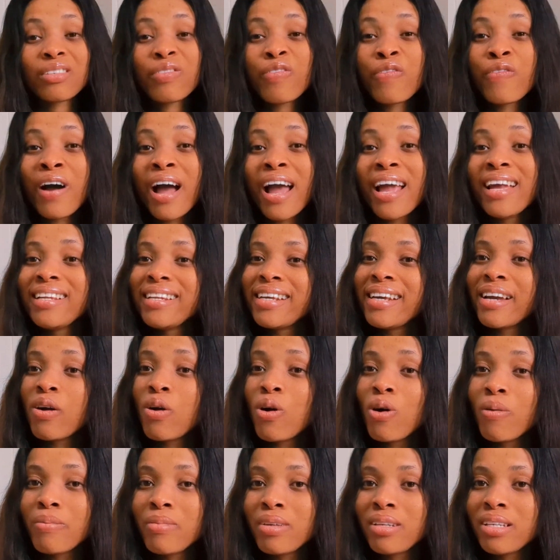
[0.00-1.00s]
Find a
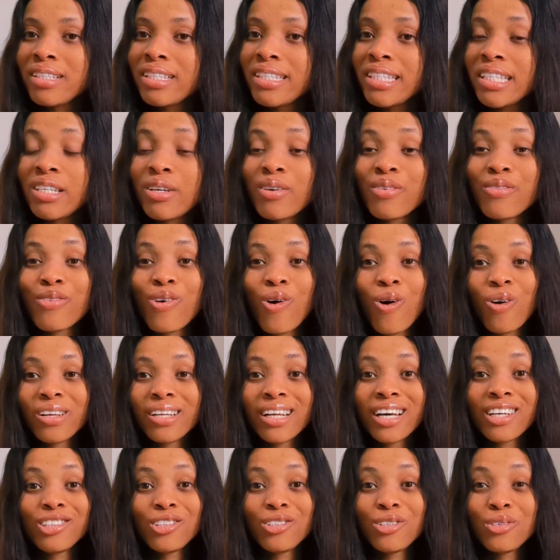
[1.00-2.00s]
community of
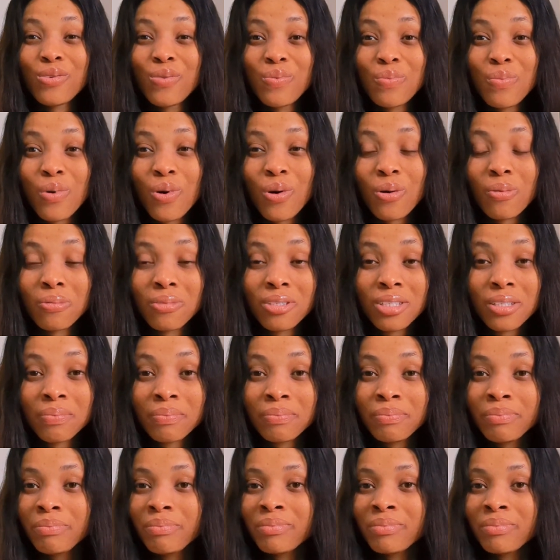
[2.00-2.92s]
other new moms